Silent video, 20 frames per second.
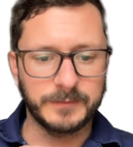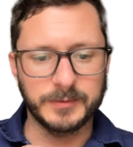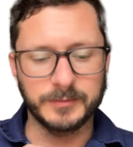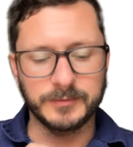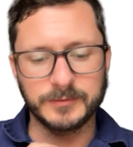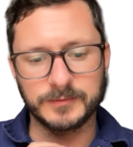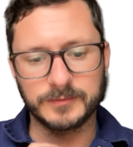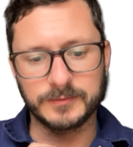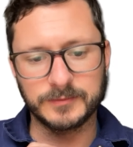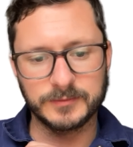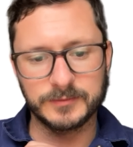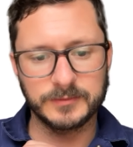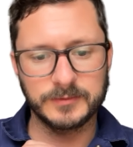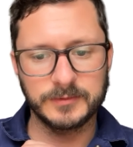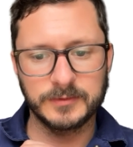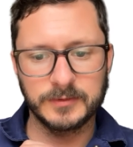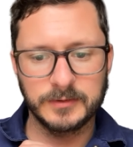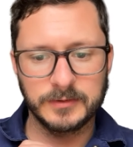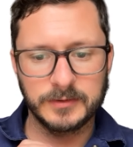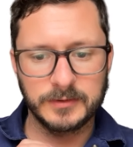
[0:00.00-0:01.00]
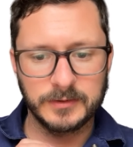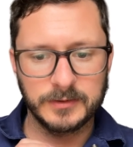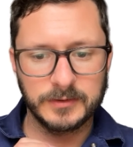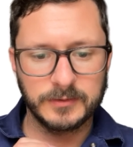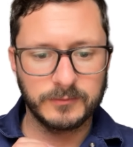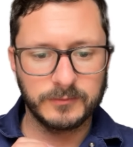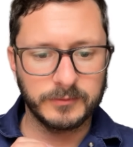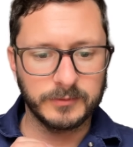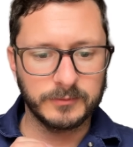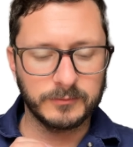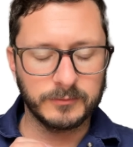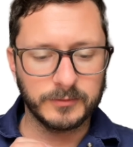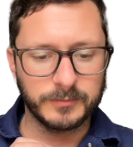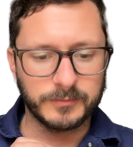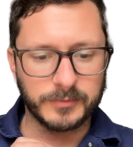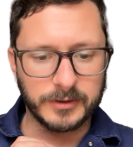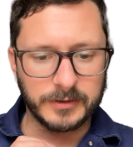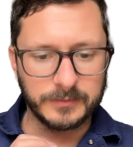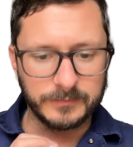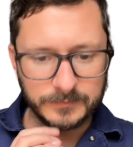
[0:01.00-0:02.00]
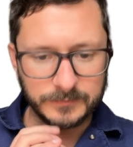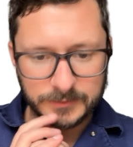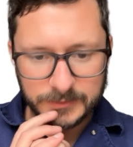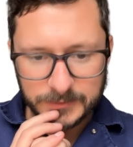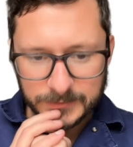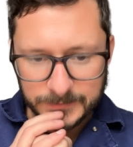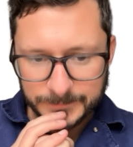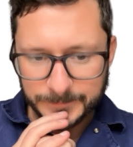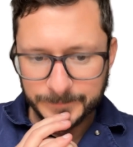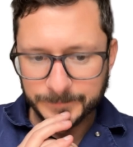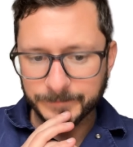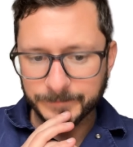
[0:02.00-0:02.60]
people's real world problems.